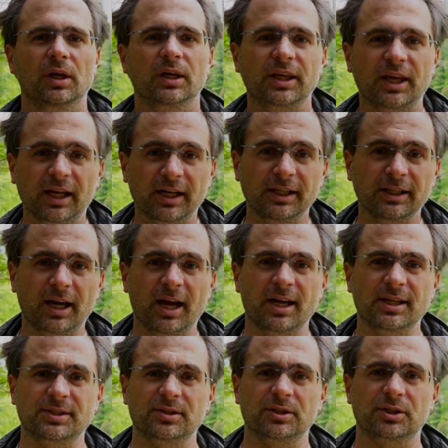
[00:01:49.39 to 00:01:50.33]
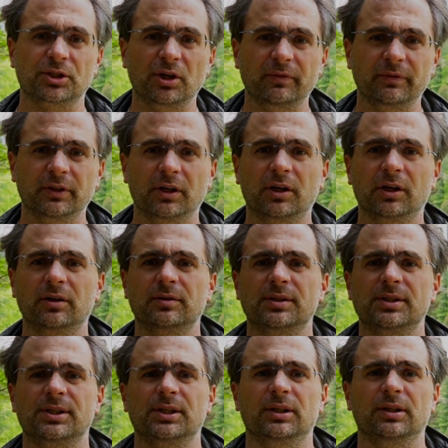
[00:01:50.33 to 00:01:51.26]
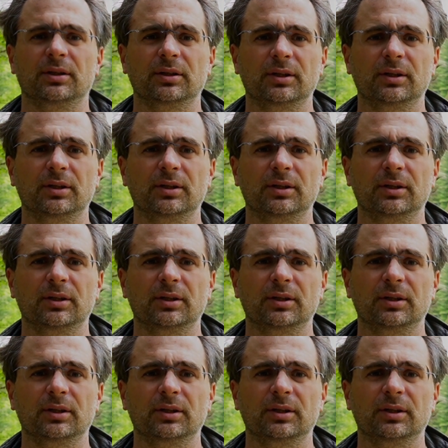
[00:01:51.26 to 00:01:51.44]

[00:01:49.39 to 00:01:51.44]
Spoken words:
Canada has a sovereign currency.